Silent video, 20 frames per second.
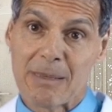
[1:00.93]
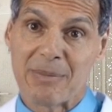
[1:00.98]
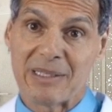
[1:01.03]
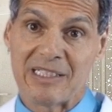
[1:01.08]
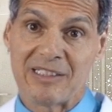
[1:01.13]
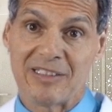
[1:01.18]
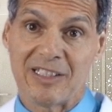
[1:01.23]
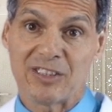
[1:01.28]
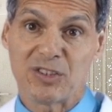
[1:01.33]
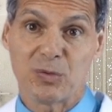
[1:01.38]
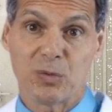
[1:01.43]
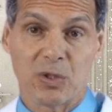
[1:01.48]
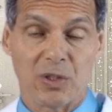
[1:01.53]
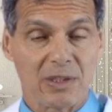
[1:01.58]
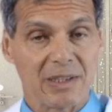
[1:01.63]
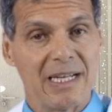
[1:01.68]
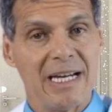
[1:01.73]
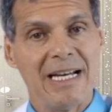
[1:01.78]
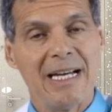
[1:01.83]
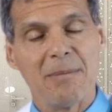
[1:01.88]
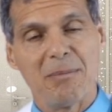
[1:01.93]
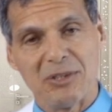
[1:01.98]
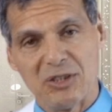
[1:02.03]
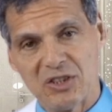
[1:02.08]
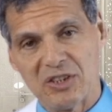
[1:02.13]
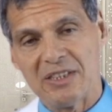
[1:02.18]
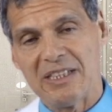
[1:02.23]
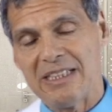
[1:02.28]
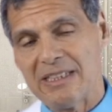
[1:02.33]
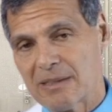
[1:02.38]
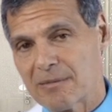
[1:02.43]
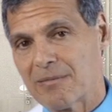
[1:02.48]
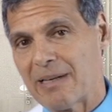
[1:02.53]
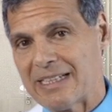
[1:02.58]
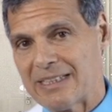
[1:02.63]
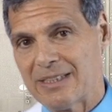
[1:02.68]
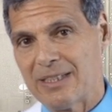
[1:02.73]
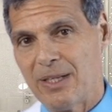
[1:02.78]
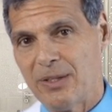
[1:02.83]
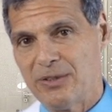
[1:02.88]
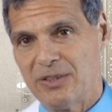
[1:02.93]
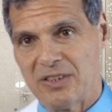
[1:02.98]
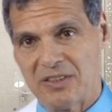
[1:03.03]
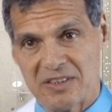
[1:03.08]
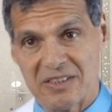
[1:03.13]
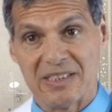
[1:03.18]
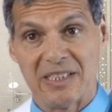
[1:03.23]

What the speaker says: but it does work. But you need the right dosage,